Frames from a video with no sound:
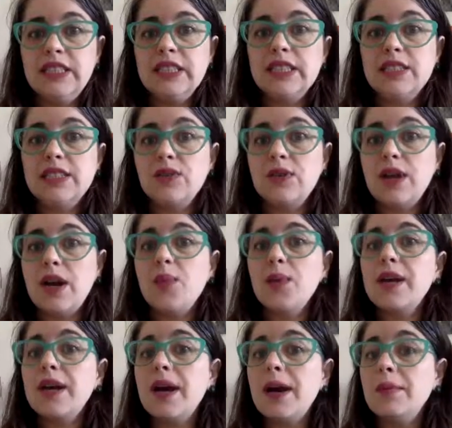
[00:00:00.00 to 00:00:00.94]
So now we
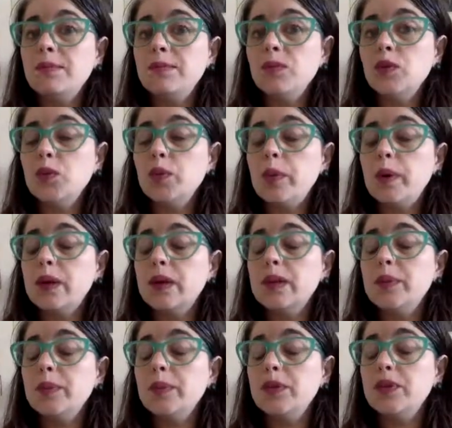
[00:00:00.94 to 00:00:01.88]
come to part number